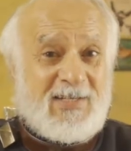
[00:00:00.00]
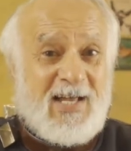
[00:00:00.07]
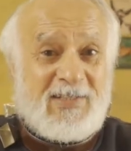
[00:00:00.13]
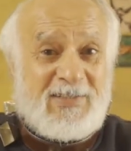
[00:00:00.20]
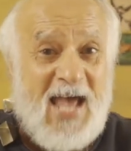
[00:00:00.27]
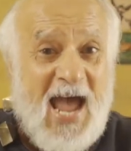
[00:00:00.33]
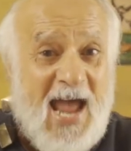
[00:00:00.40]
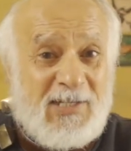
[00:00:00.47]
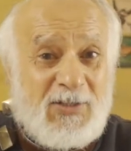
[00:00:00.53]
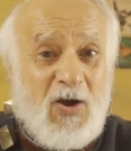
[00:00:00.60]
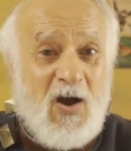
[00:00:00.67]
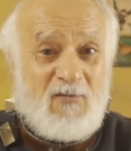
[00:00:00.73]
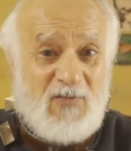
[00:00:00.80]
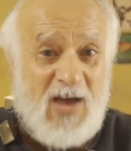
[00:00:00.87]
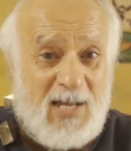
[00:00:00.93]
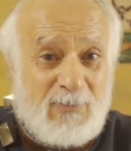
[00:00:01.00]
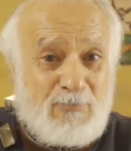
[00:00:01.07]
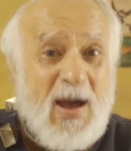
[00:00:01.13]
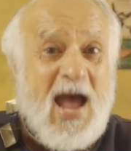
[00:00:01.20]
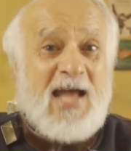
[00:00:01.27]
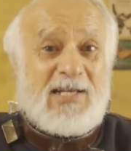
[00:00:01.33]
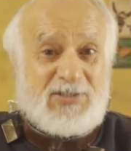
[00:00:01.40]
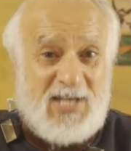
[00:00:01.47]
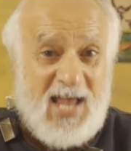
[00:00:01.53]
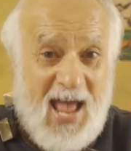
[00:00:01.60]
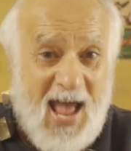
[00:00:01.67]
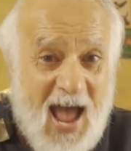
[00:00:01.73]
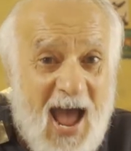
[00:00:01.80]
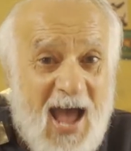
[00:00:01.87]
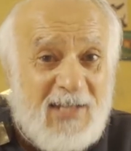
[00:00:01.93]
the handcuff and badge
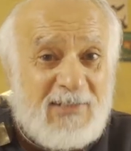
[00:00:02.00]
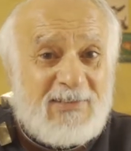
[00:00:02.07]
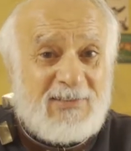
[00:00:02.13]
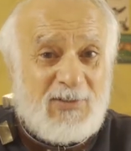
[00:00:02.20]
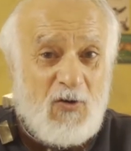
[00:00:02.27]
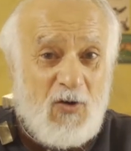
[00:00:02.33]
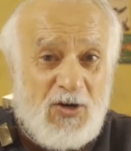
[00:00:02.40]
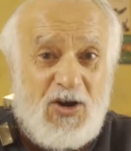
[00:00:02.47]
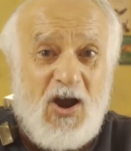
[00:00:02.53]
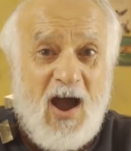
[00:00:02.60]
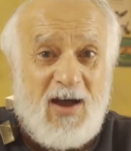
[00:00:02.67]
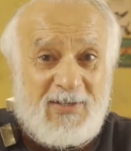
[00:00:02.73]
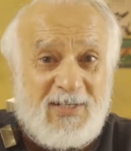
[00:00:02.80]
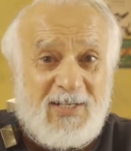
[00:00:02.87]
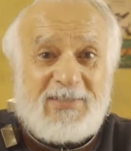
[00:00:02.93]
and gun,